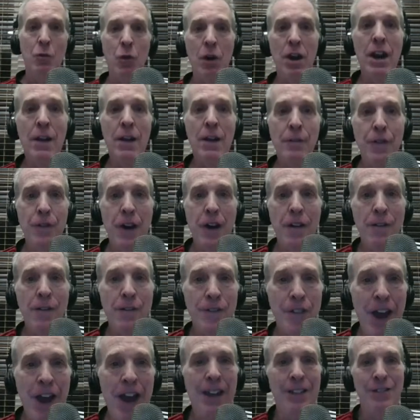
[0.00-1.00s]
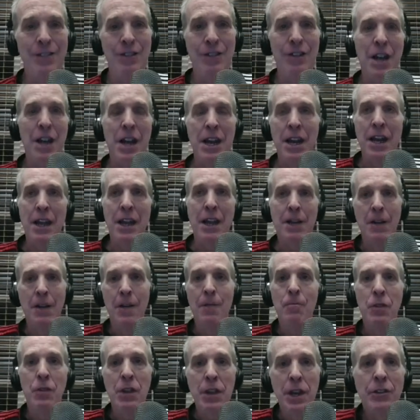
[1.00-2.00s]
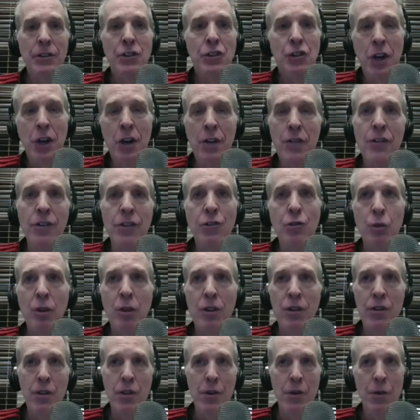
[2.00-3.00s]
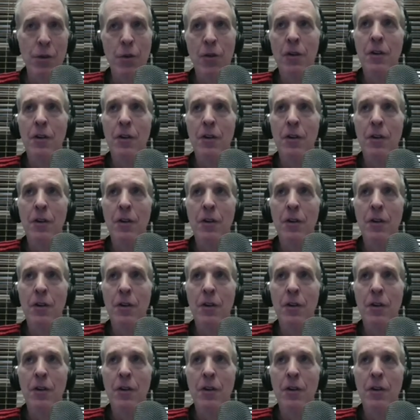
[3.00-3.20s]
what I find fascinating, and I'll share this with you.